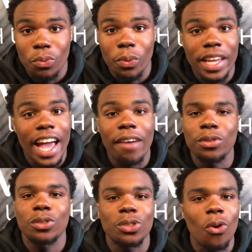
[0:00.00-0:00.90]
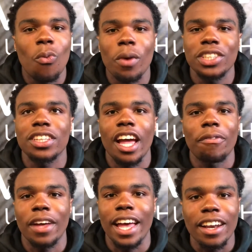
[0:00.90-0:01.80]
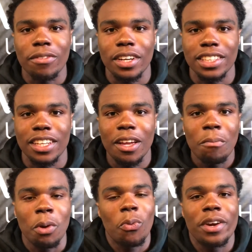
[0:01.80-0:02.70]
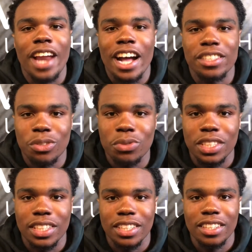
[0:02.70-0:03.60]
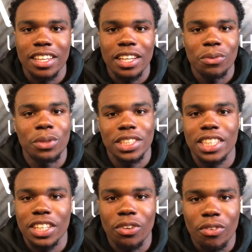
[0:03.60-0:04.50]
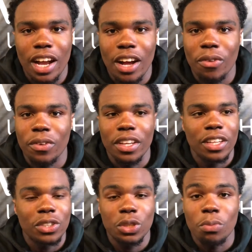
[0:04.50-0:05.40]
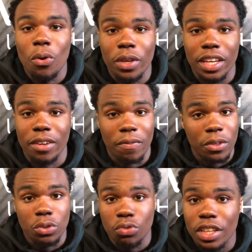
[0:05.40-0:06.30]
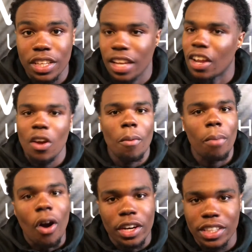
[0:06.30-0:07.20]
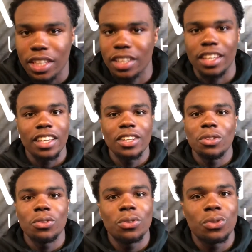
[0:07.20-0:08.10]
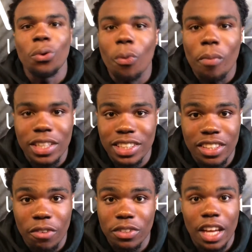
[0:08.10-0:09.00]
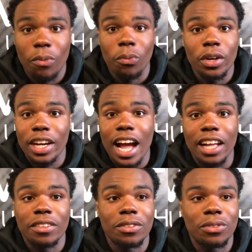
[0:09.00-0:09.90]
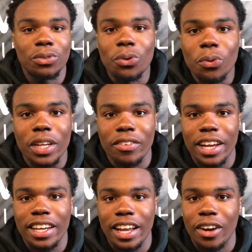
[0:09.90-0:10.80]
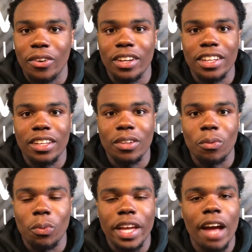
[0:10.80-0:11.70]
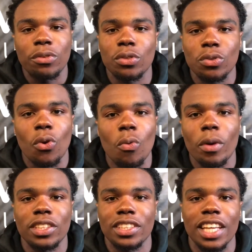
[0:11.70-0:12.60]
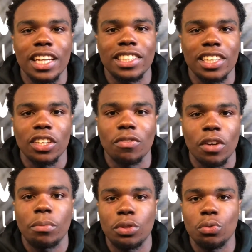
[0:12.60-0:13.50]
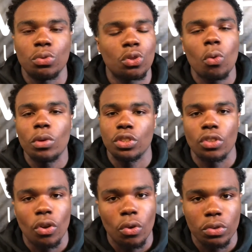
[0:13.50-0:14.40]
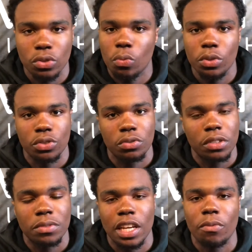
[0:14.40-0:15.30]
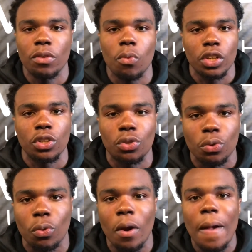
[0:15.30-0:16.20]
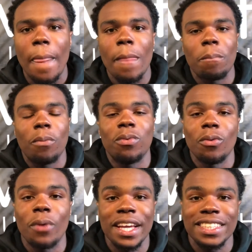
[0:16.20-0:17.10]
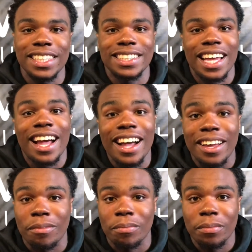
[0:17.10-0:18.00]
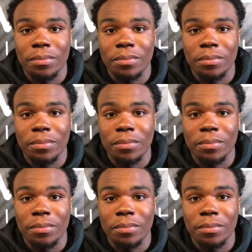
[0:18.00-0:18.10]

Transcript: We have so much life ahead of us, but we're not using it. We're sitting around smoking, drinking, partying, too much stuff that we're not doing right now. we have so much things to live up to, so much goals, so much dreams that we to do, but we're wasting time.